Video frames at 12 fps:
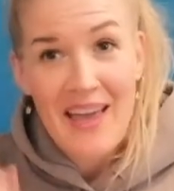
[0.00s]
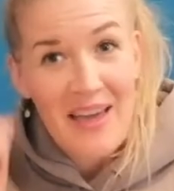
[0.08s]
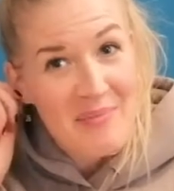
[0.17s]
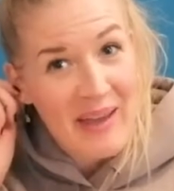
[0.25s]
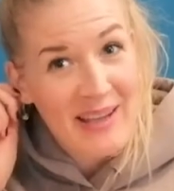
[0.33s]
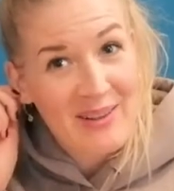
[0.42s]

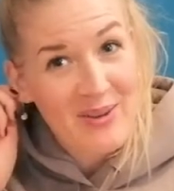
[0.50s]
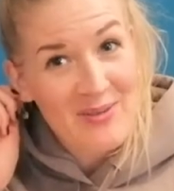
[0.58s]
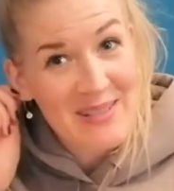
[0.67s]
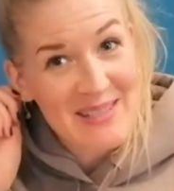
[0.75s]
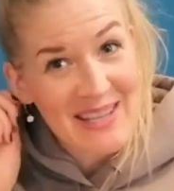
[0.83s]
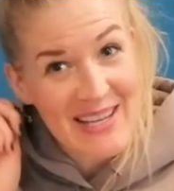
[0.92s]
Pay close
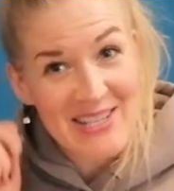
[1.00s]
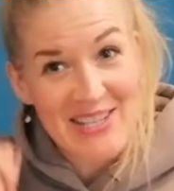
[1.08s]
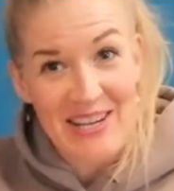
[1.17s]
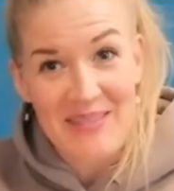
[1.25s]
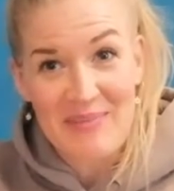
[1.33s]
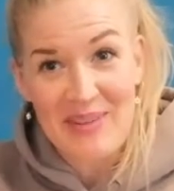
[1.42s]

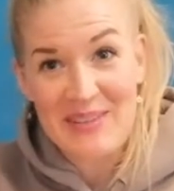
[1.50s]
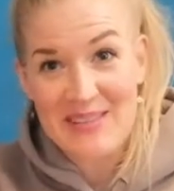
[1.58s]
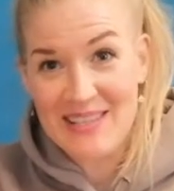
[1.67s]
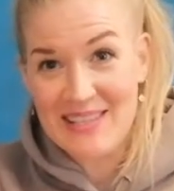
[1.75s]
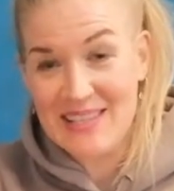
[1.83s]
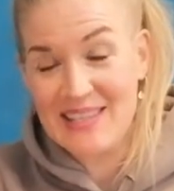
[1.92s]
attention, because
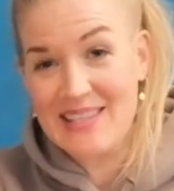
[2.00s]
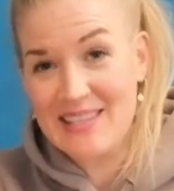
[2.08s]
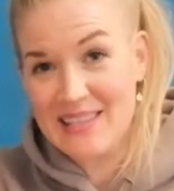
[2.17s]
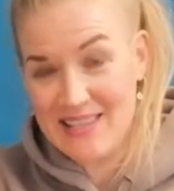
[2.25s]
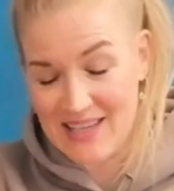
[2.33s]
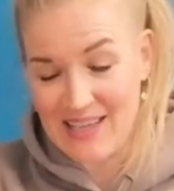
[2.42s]
this
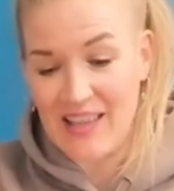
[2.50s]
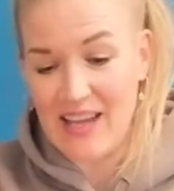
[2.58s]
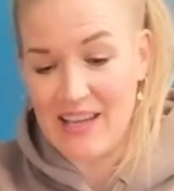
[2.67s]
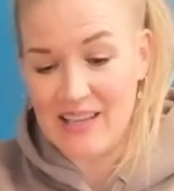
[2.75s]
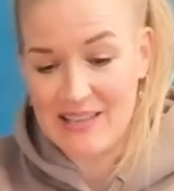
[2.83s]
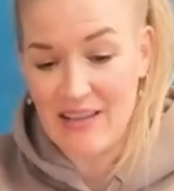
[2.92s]
is
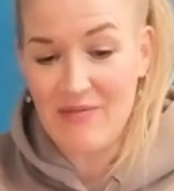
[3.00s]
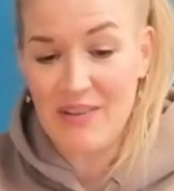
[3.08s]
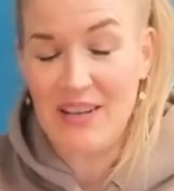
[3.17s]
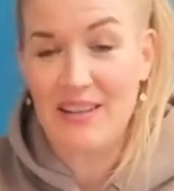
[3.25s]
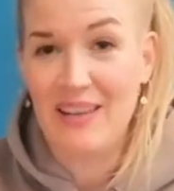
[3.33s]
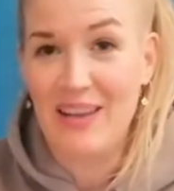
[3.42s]
like
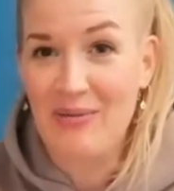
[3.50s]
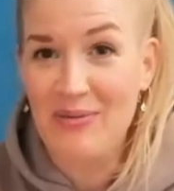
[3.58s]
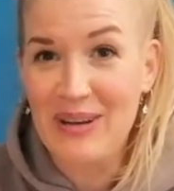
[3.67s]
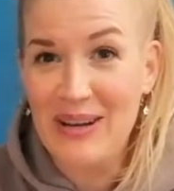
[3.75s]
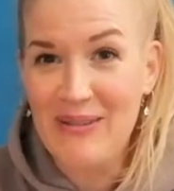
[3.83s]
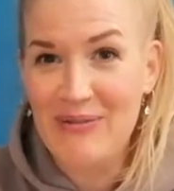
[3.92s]
definitely a
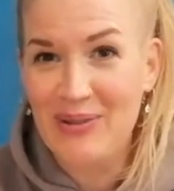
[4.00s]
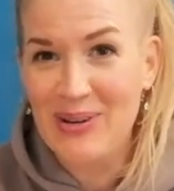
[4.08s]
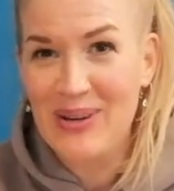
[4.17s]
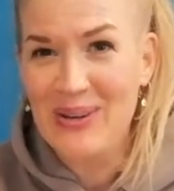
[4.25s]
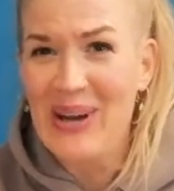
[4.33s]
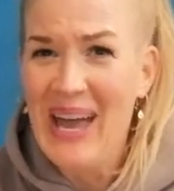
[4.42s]
reading for
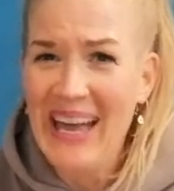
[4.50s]
you.